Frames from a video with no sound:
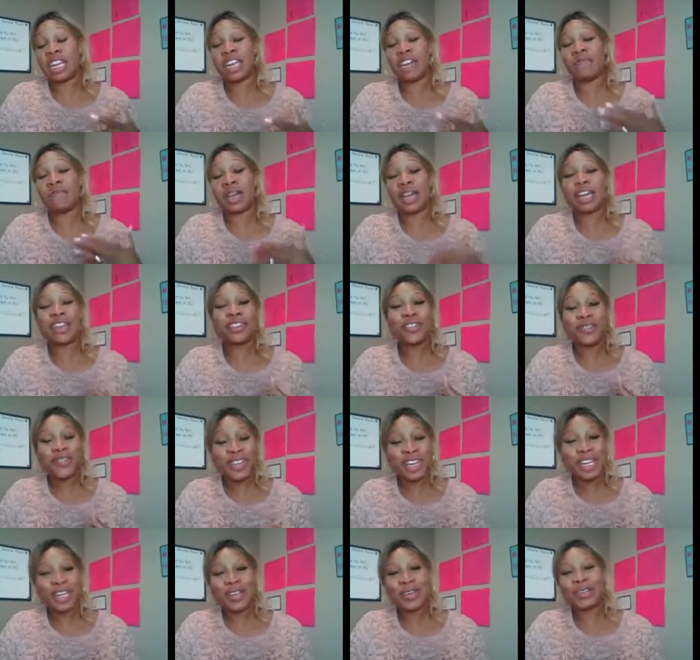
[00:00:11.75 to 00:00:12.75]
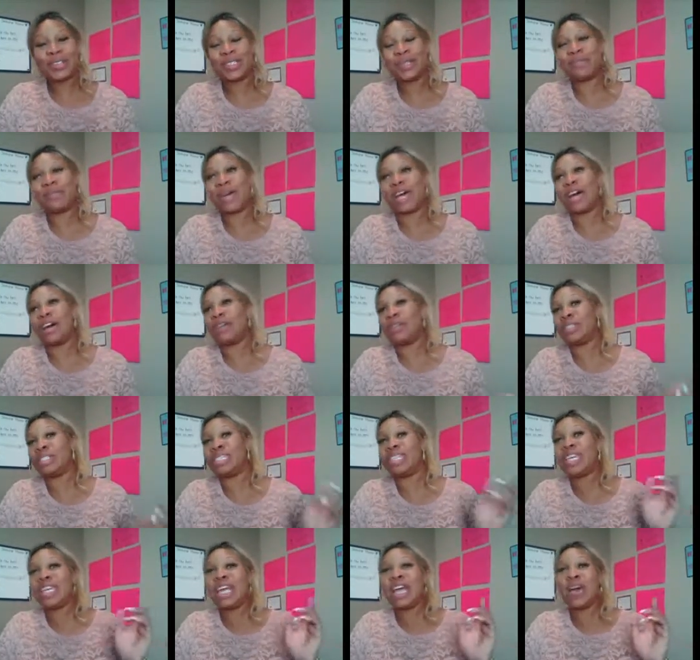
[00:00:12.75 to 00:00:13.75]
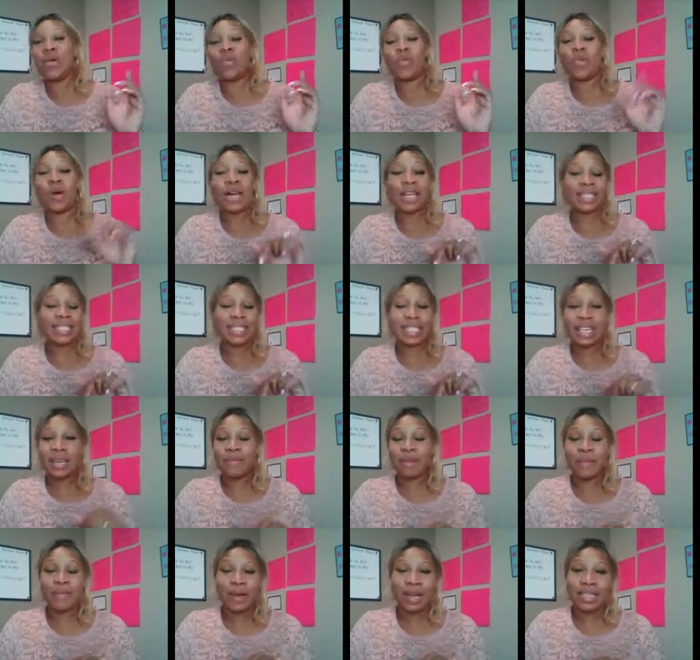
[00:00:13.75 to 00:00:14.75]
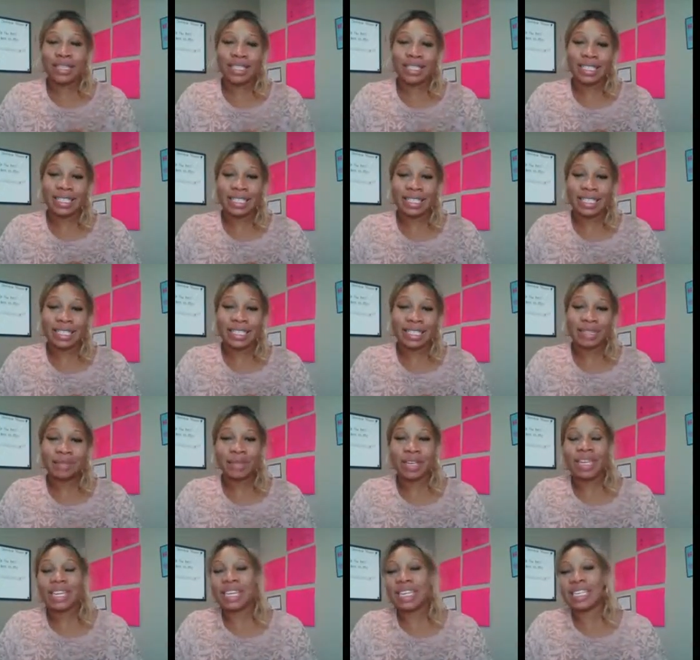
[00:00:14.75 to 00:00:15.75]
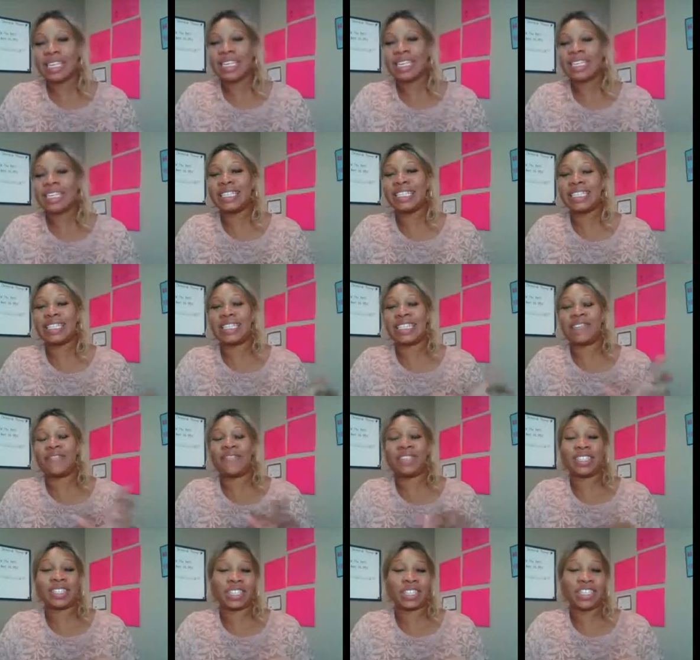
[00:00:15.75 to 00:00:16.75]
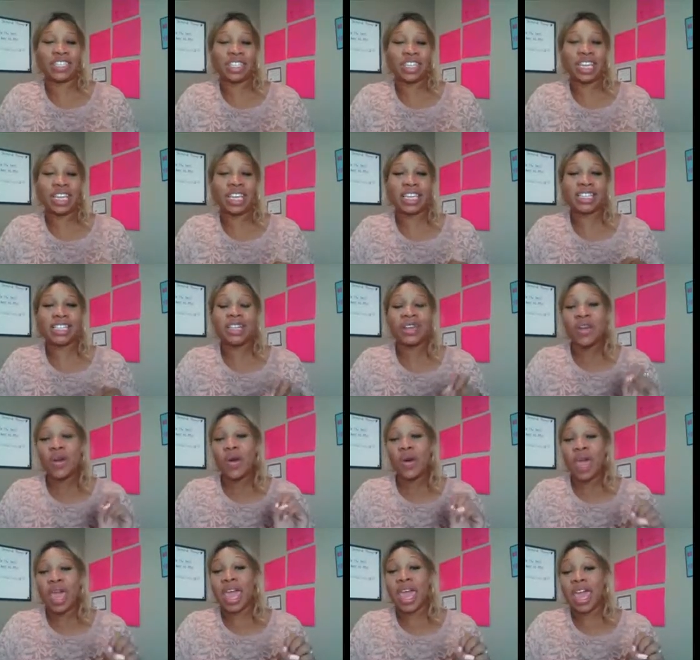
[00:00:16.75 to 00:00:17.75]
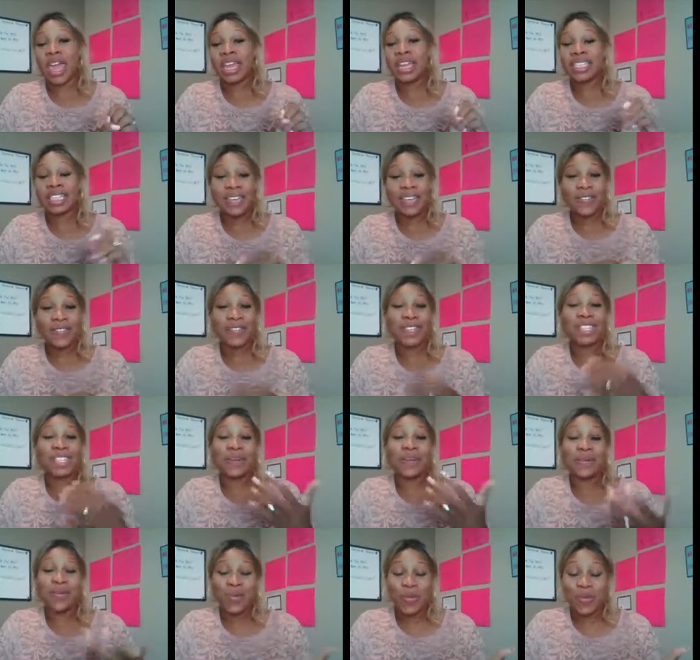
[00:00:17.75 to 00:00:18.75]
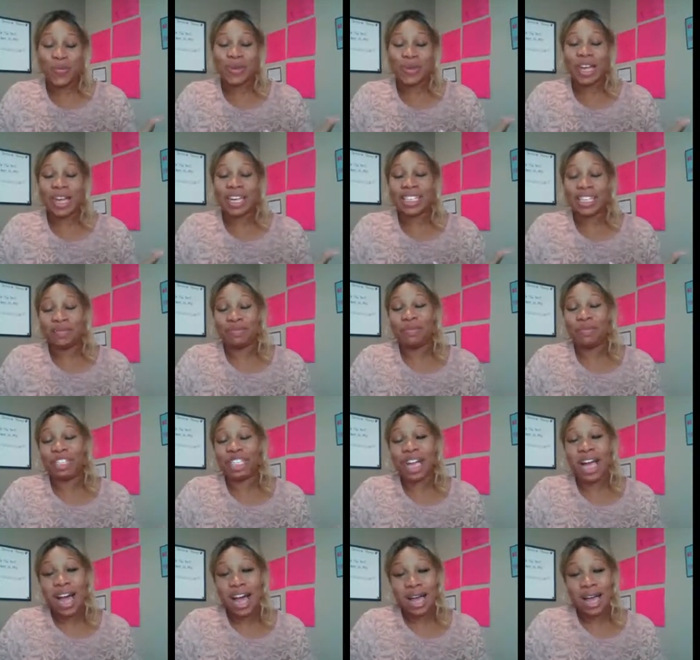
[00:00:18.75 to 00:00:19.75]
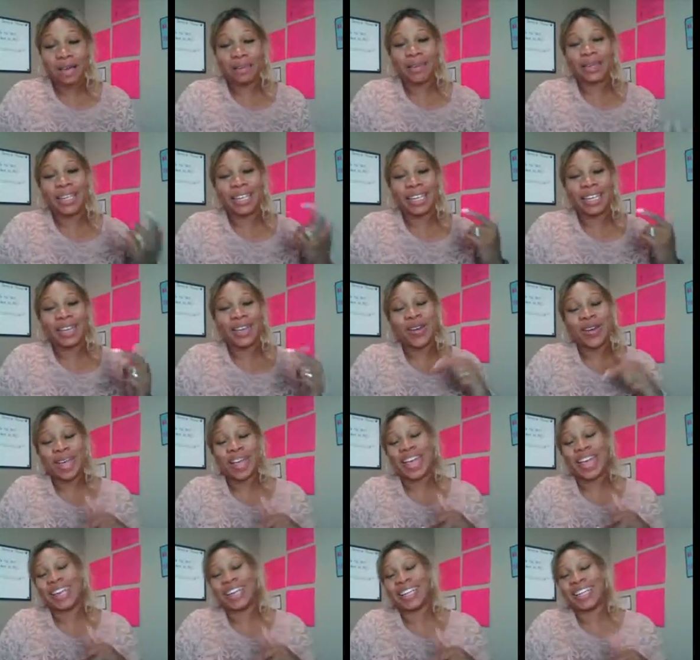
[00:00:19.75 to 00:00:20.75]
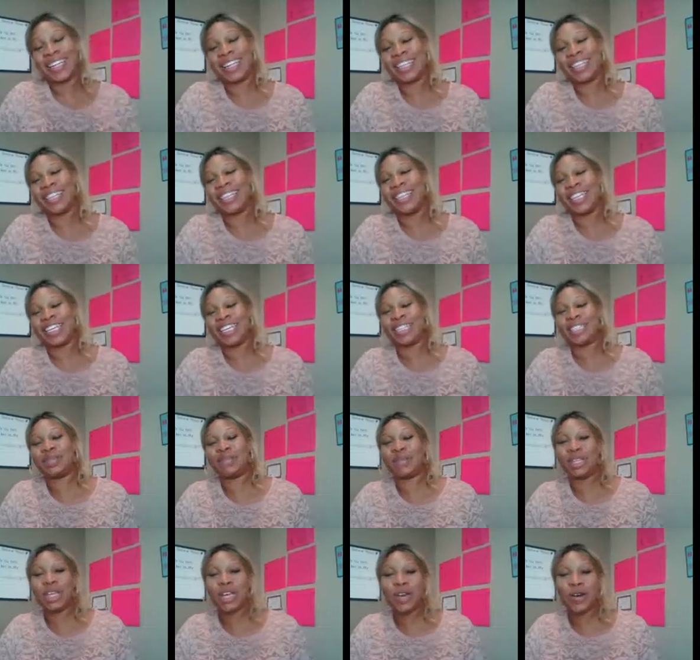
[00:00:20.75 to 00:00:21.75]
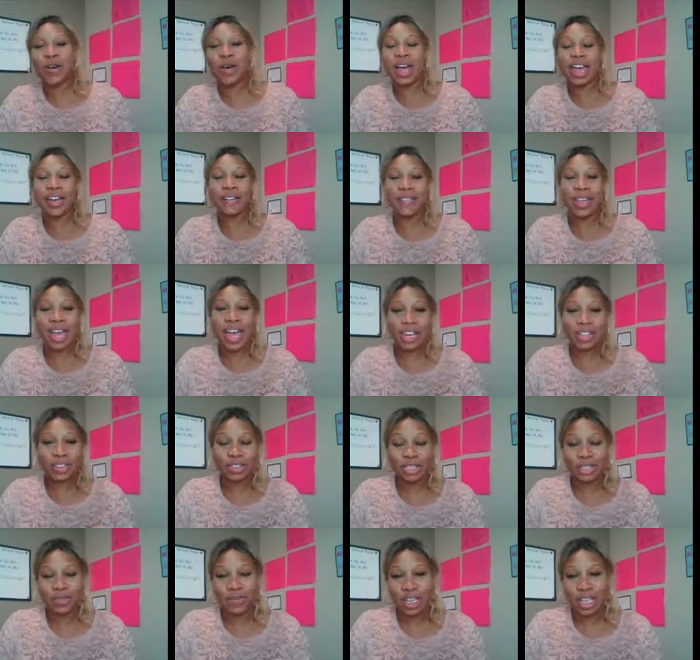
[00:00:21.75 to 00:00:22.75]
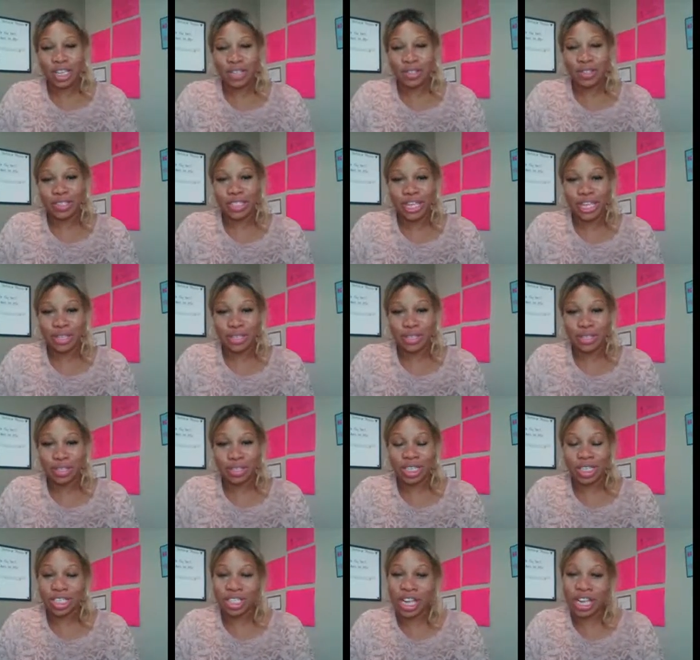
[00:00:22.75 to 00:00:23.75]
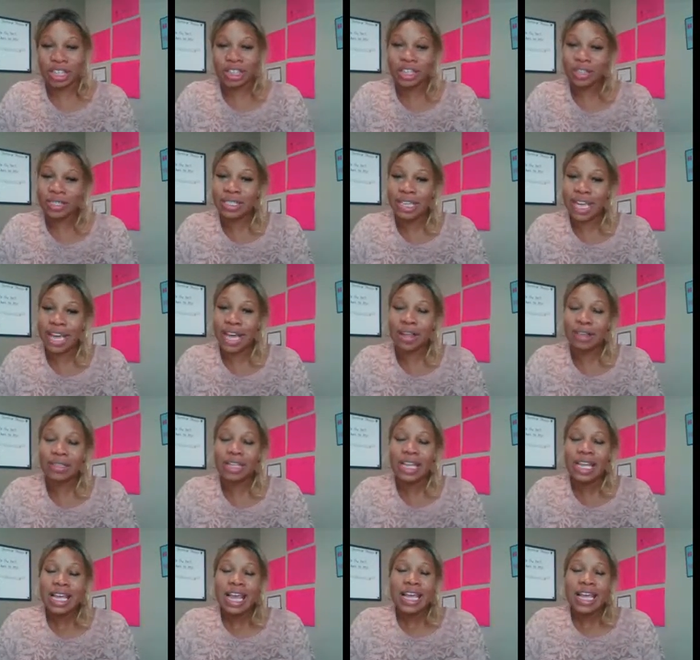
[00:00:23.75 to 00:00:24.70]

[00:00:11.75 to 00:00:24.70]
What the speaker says: of my other videos about what email processing system is, if it's legit, and if it's a job, then go ahead and click the links below. I have added those videos there so you can check those out.